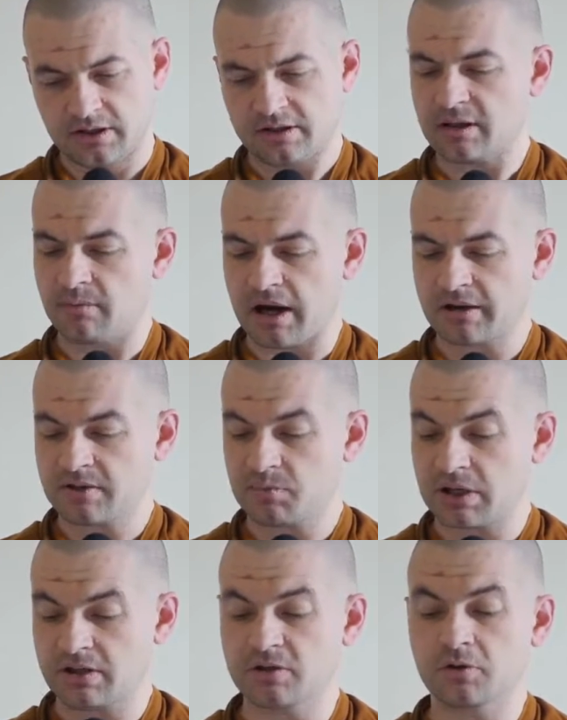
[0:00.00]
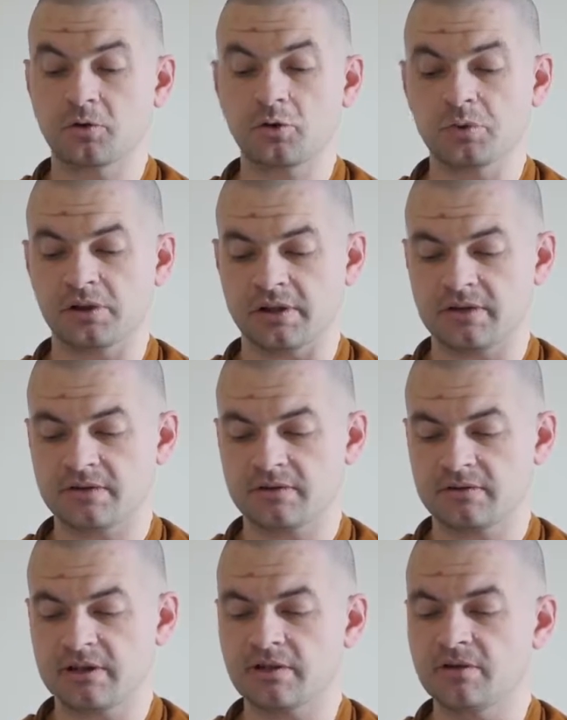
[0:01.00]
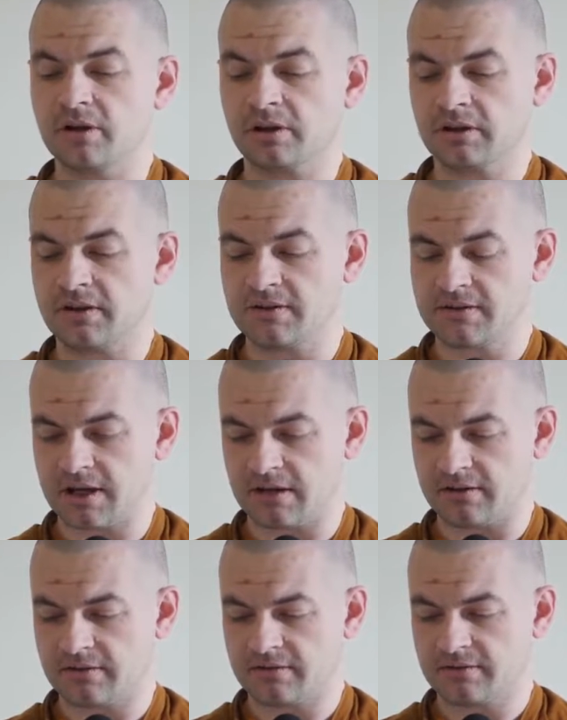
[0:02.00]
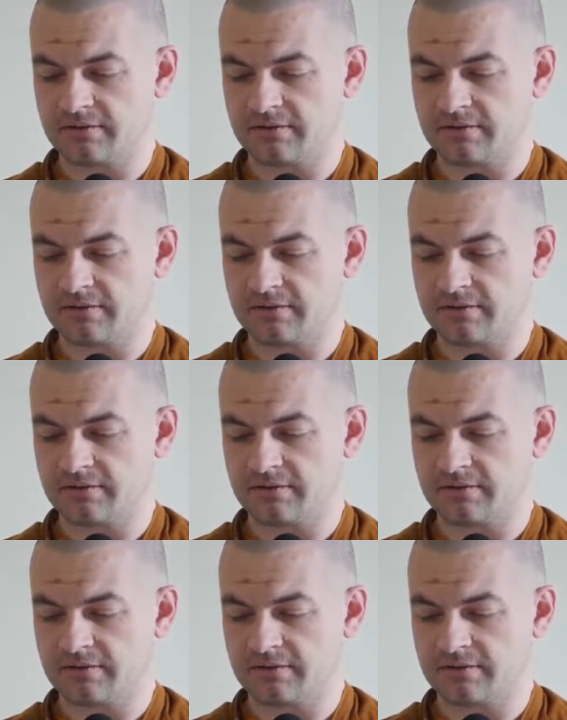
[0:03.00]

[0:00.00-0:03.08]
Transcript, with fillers: The monks, being scrupulous, did not consent.